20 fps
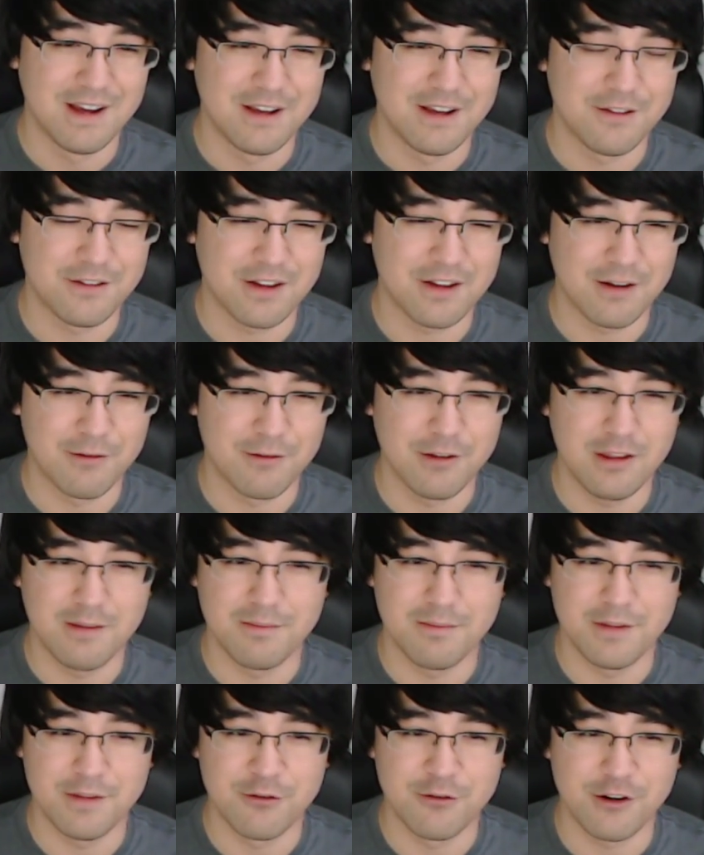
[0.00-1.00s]
There's not really a
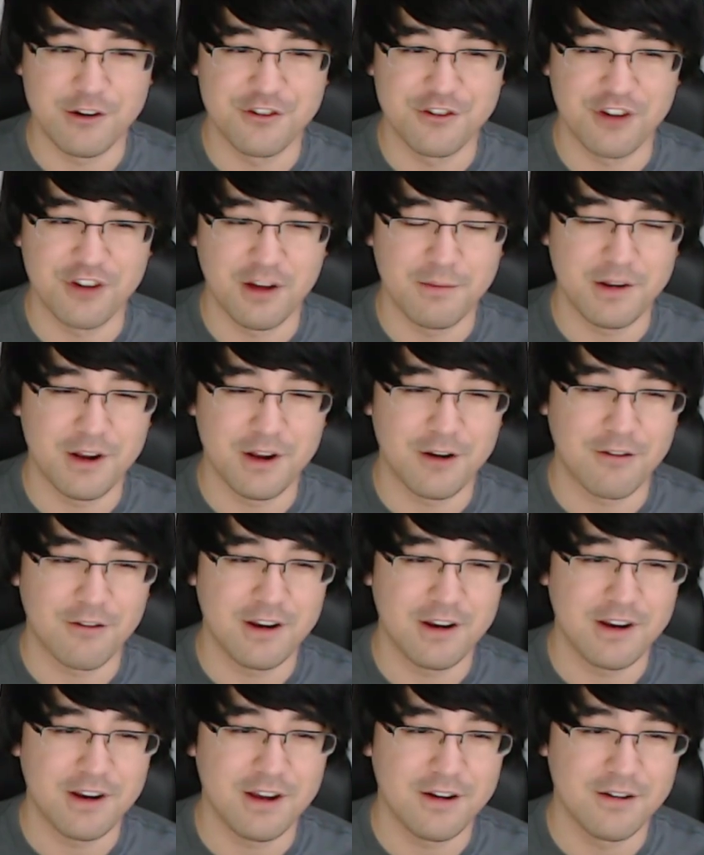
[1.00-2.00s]
mid-range Shaman out
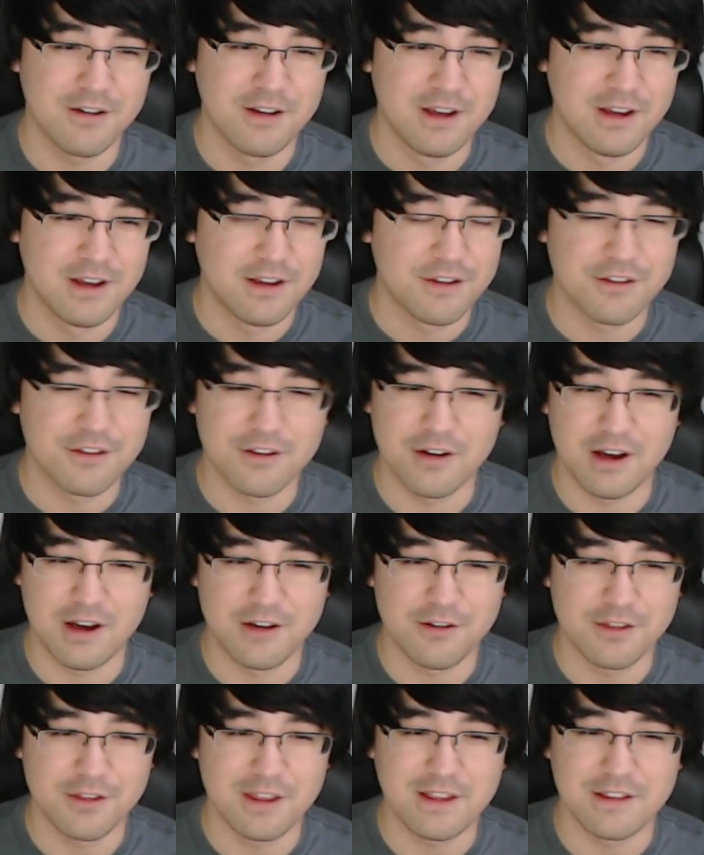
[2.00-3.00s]
right now. So I
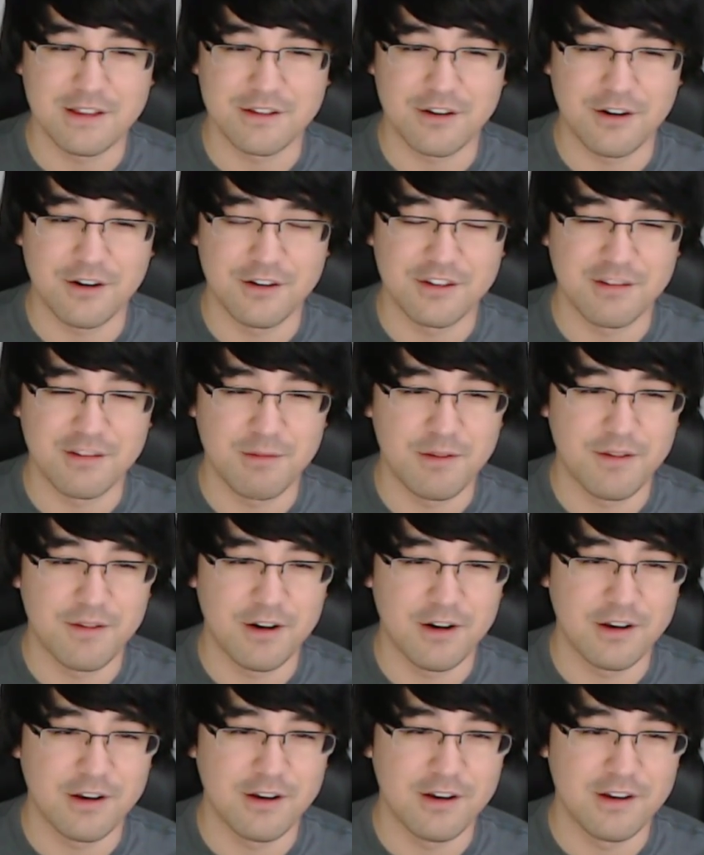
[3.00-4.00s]
don't think this card is going to be
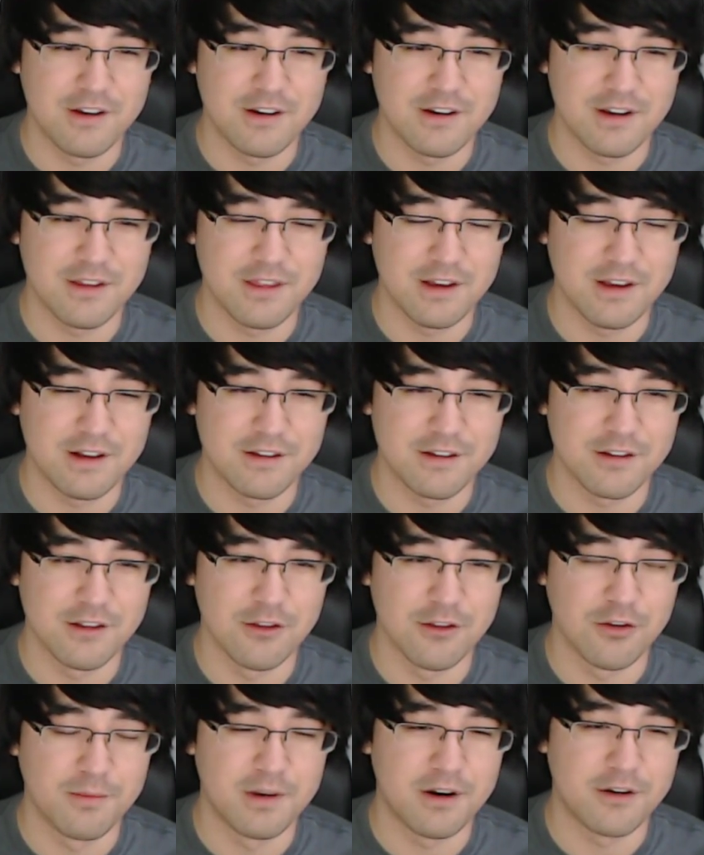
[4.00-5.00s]
very good. I think it's a
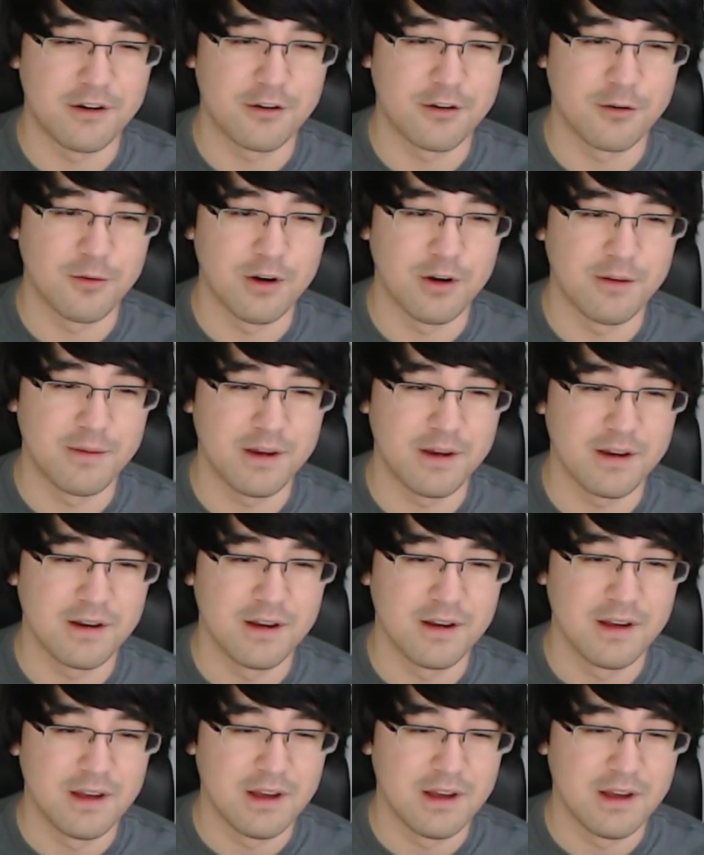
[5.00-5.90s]
little bit underwhelming.